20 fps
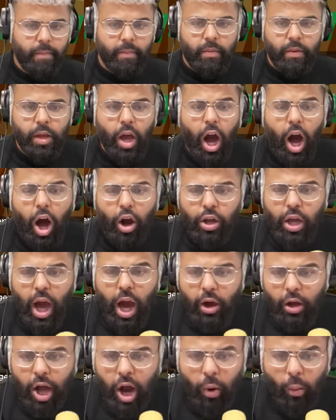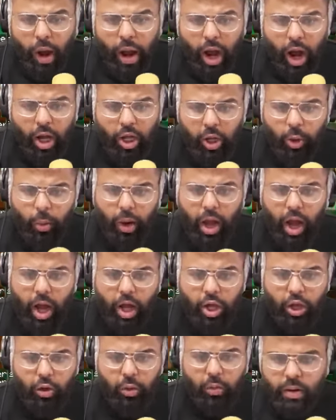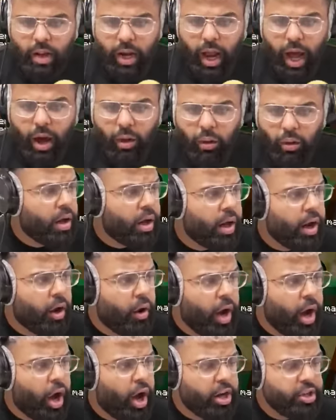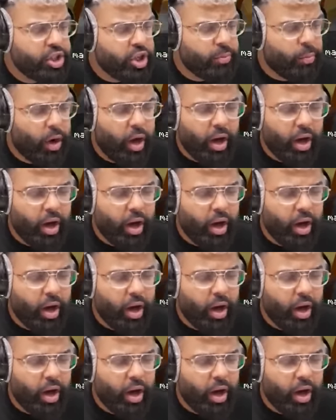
Yo, yo, yo, where are you? Where are you? Hello? Hello, I heard you.